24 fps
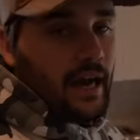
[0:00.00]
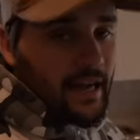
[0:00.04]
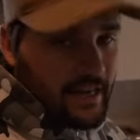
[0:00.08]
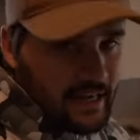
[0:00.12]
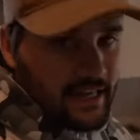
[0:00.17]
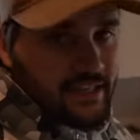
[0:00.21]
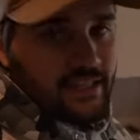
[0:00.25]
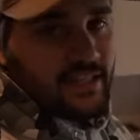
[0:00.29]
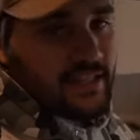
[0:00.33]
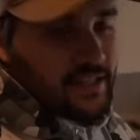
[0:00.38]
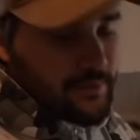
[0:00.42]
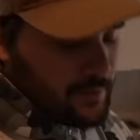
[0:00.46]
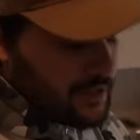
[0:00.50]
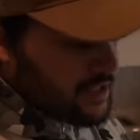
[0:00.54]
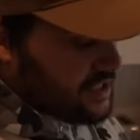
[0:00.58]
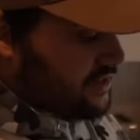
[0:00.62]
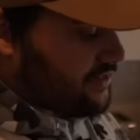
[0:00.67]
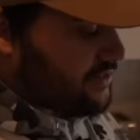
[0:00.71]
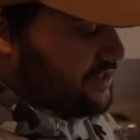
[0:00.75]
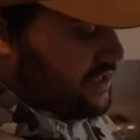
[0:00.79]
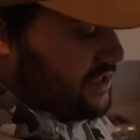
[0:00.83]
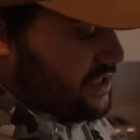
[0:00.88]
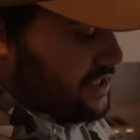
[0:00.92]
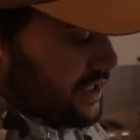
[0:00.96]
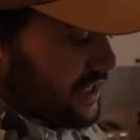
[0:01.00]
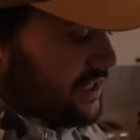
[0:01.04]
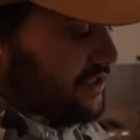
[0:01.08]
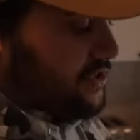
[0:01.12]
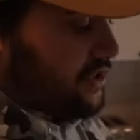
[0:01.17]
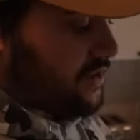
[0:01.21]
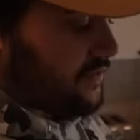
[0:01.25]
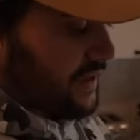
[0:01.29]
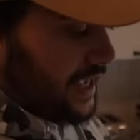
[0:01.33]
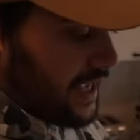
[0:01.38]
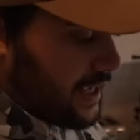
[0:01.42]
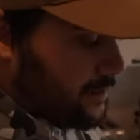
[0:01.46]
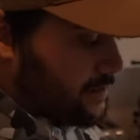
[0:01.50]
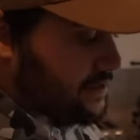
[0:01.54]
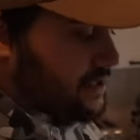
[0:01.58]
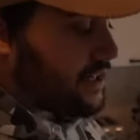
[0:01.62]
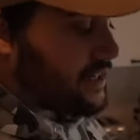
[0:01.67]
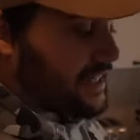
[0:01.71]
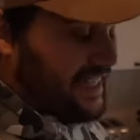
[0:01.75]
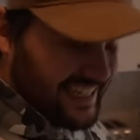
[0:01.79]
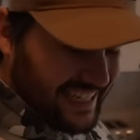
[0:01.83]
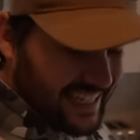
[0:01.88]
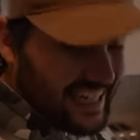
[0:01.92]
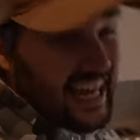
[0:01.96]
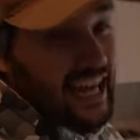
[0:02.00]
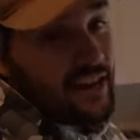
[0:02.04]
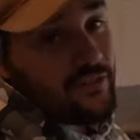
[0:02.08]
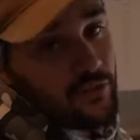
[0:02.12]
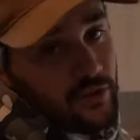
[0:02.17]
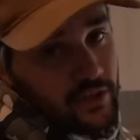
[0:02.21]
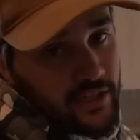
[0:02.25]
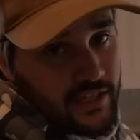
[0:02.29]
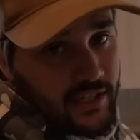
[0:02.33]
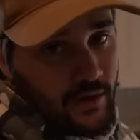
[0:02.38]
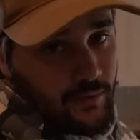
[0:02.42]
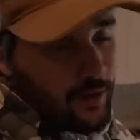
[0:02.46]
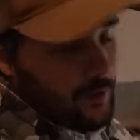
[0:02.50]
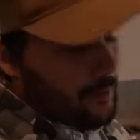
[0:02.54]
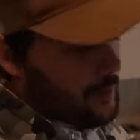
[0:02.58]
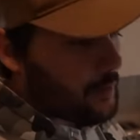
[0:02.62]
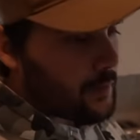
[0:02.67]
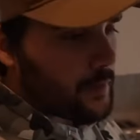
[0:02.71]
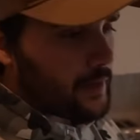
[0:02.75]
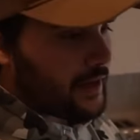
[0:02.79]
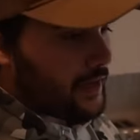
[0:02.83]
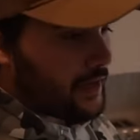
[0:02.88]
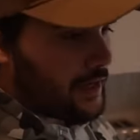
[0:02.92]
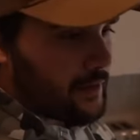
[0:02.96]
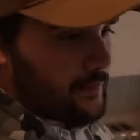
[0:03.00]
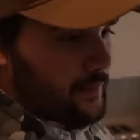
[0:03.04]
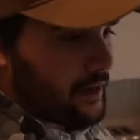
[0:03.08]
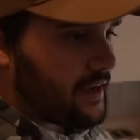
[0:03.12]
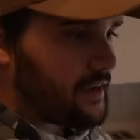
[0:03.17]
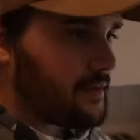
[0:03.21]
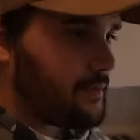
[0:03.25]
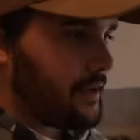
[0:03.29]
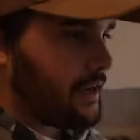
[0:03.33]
I got this meat slicer off Amazon. They did have one of these at Walmart. We didn't buy them.